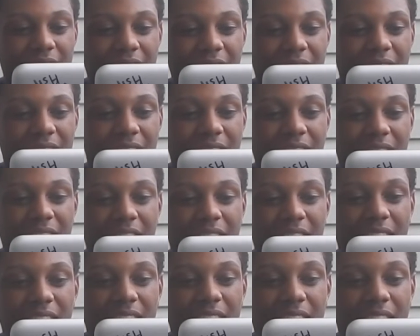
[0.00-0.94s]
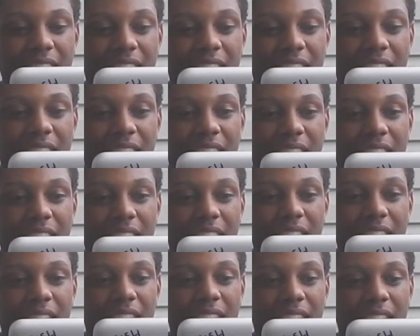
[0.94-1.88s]
It took everything I fucking had
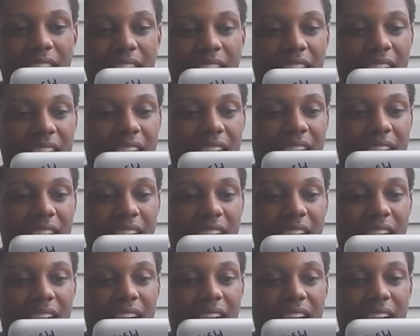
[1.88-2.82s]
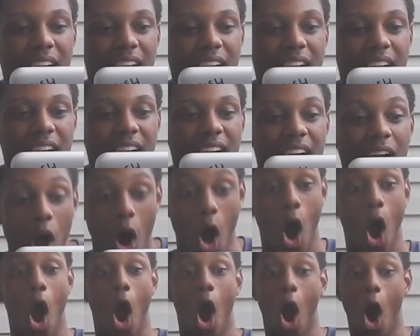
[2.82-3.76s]
not stopped my house, grabbed my fucking gun,
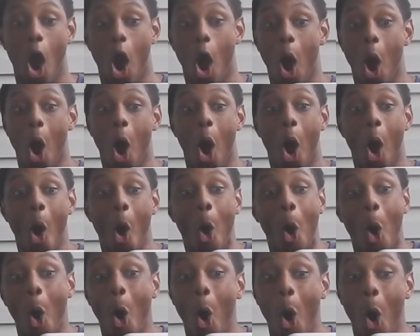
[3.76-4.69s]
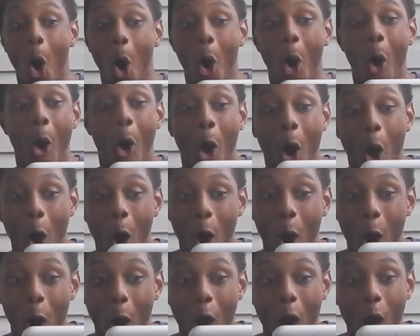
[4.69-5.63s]
and come here. Oh. you know what
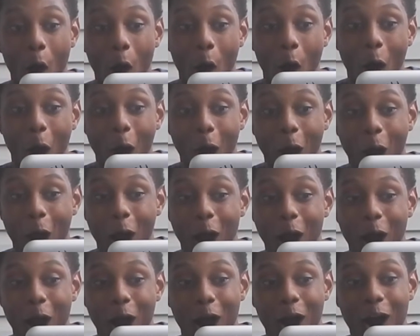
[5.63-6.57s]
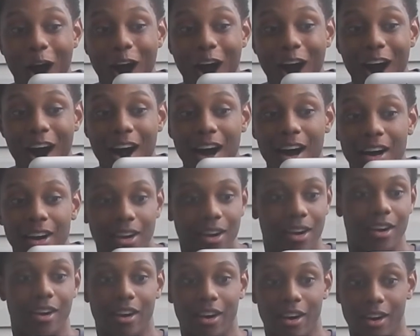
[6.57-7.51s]
I'm fucking saying? I'm gonna fucking
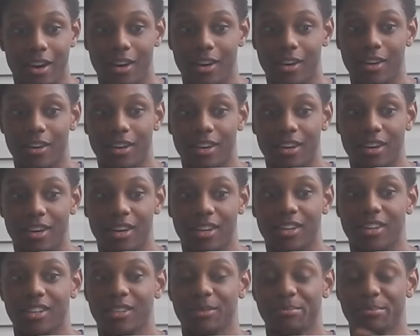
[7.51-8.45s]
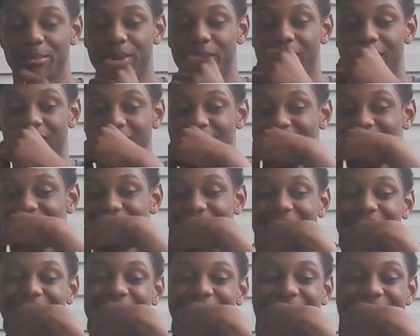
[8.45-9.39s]
kill somebody. Bruh,
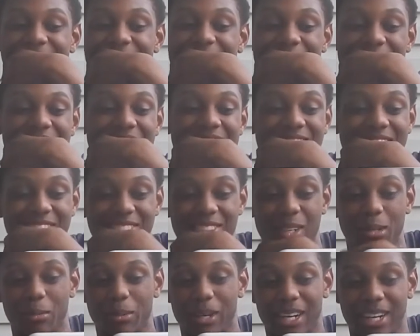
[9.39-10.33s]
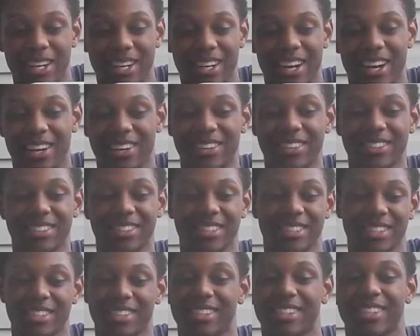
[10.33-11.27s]
don't kill nobody now.
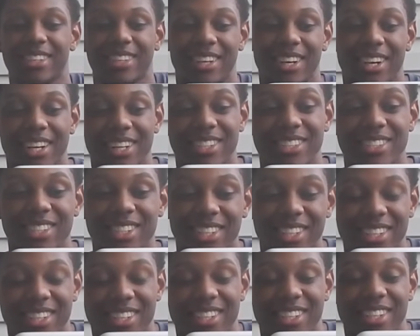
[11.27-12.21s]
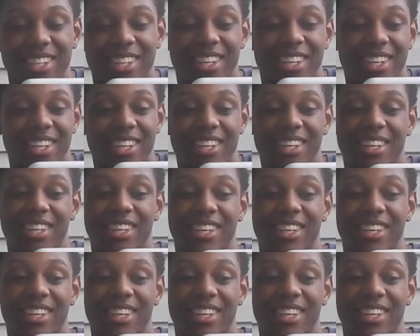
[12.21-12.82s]
Did I you know she had a boyfriend?